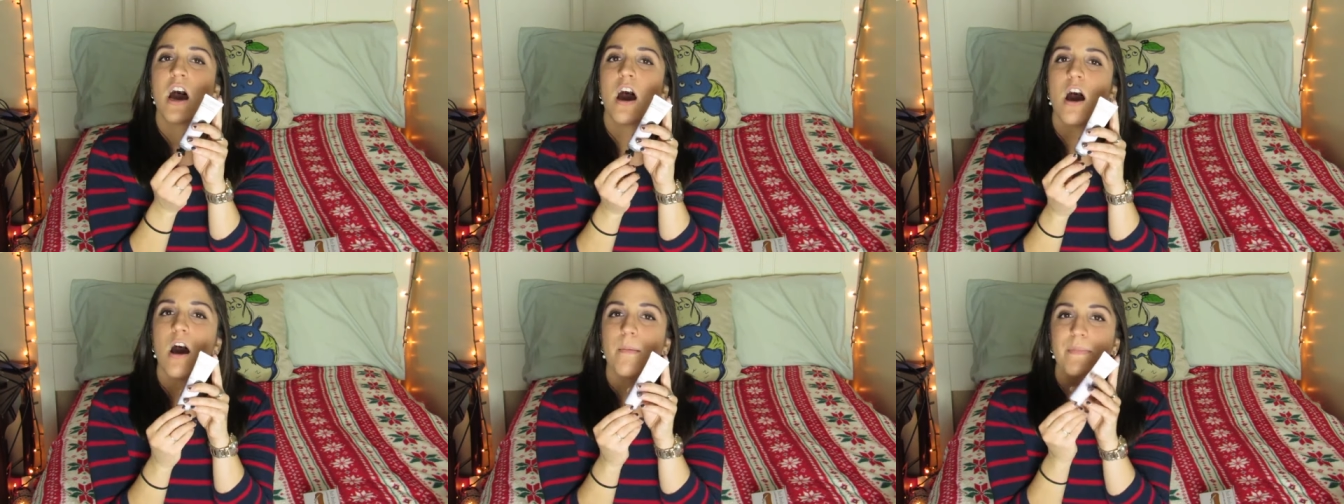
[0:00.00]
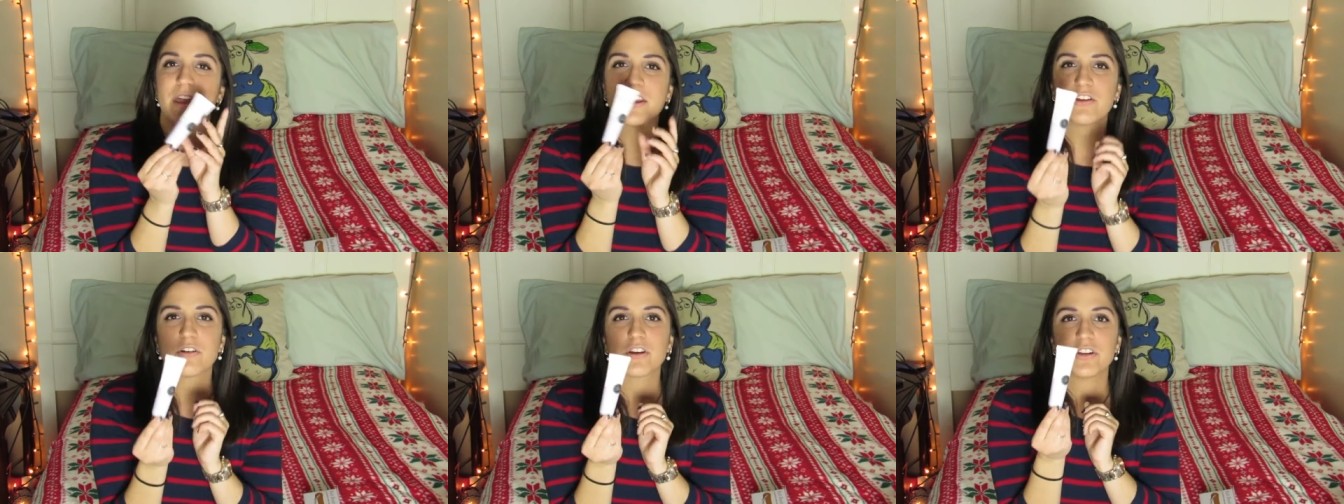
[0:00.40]
um,
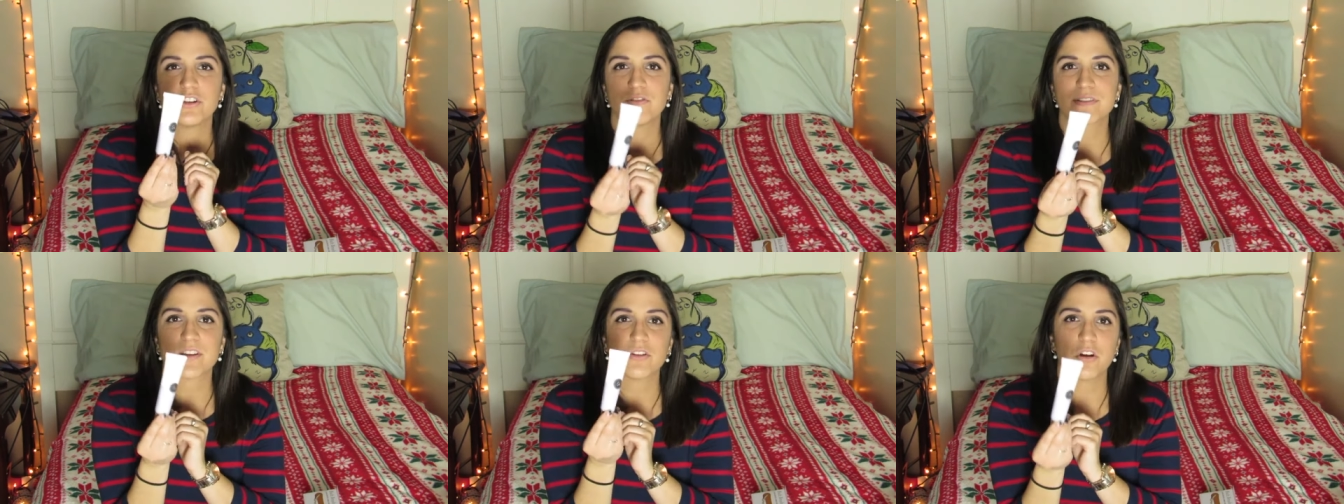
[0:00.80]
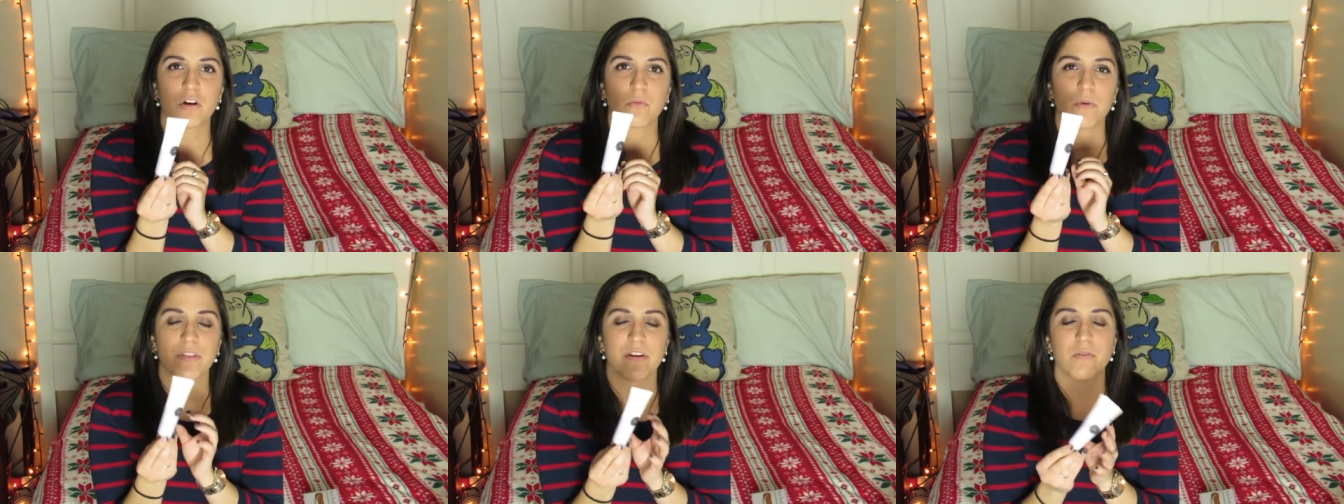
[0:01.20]
that you can use
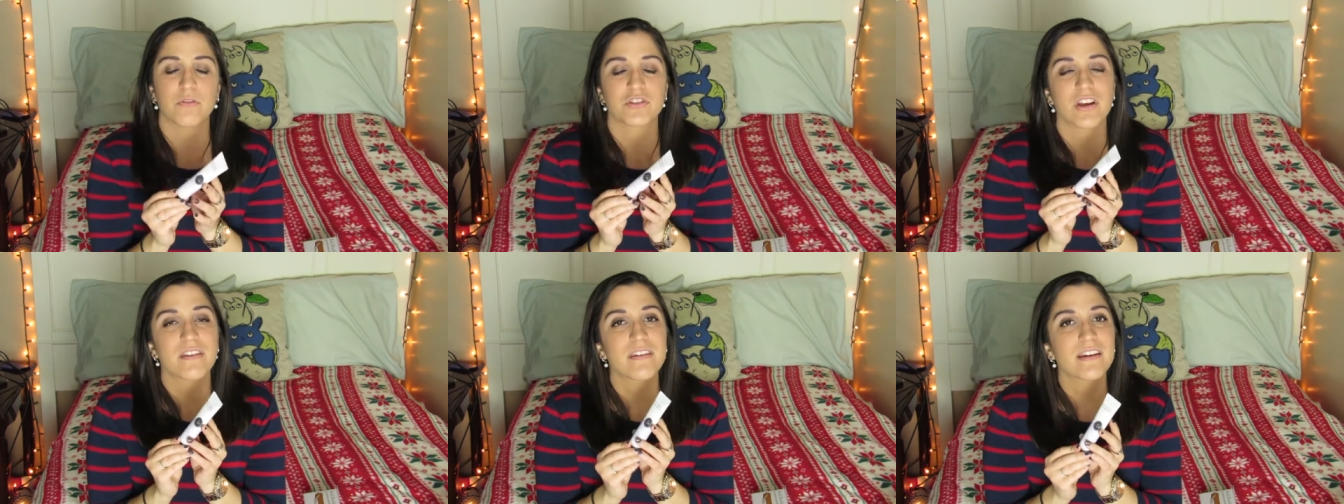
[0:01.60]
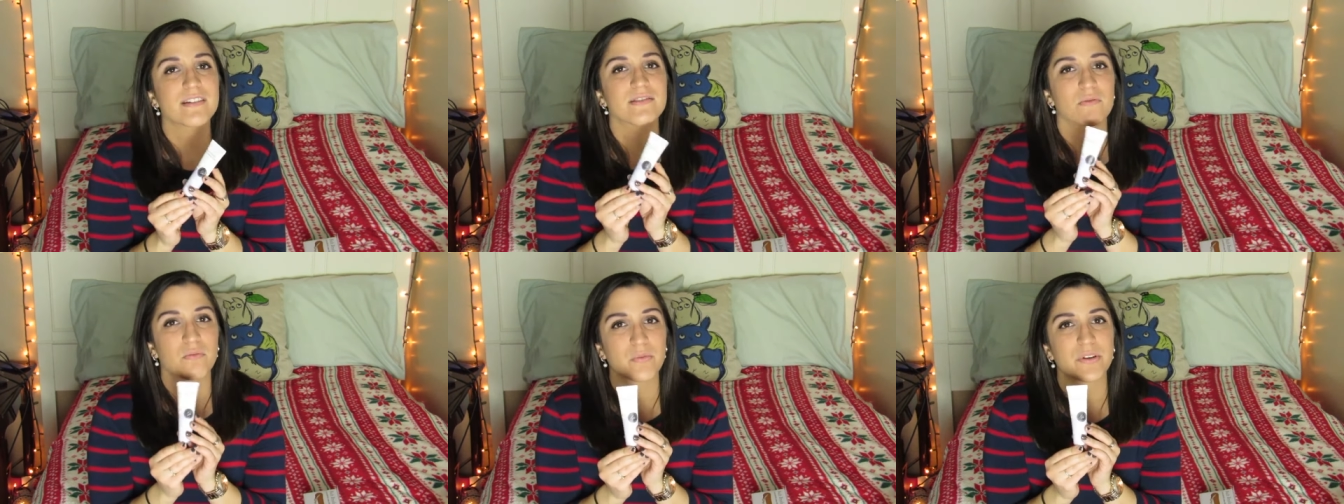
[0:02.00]
along with it, which I think
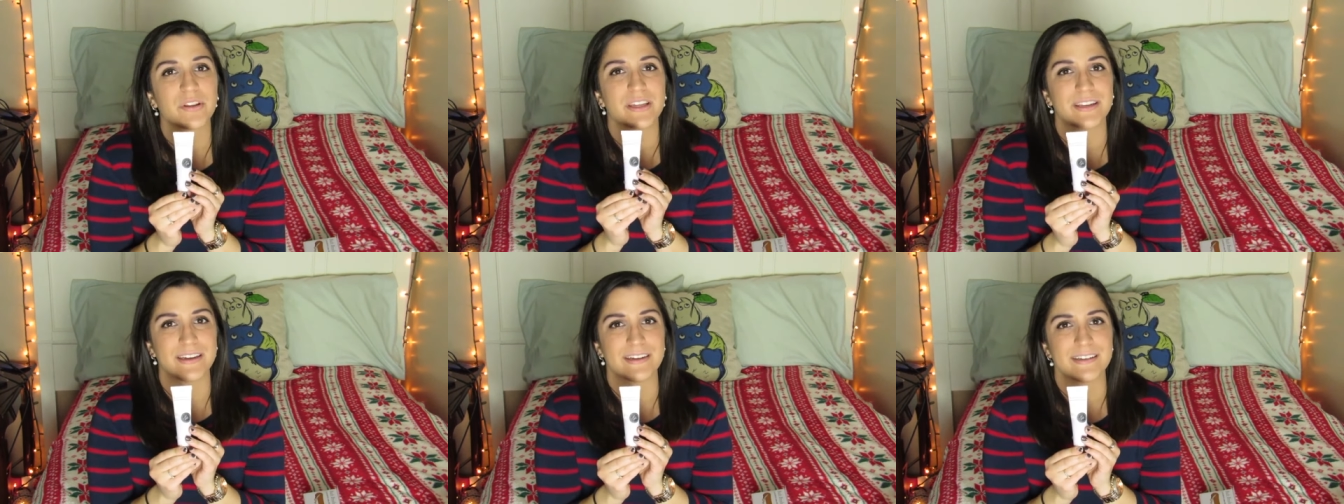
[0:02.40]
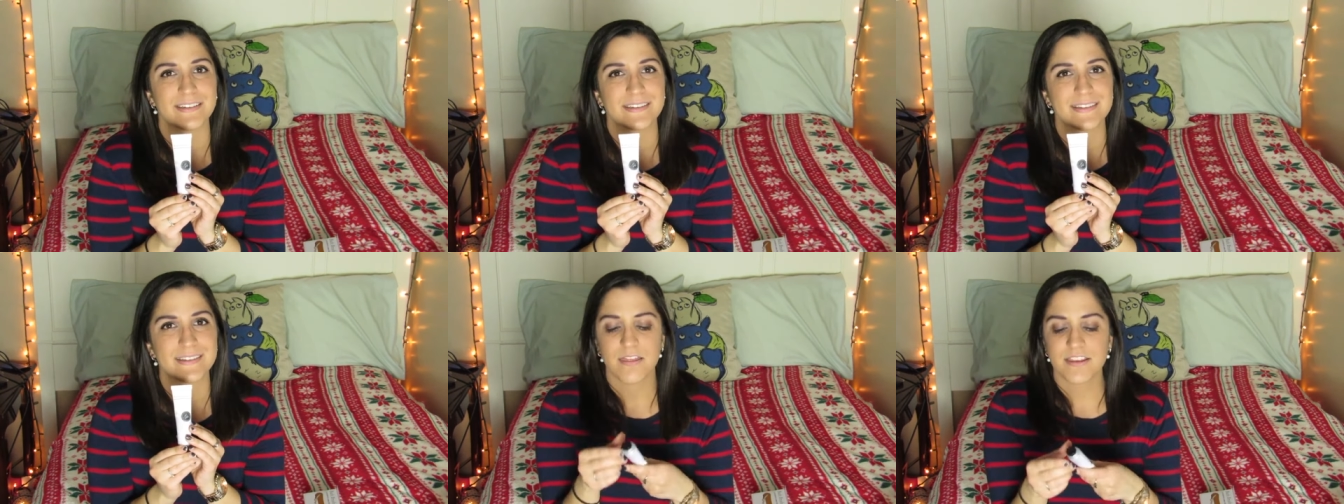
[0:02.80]
is really nice.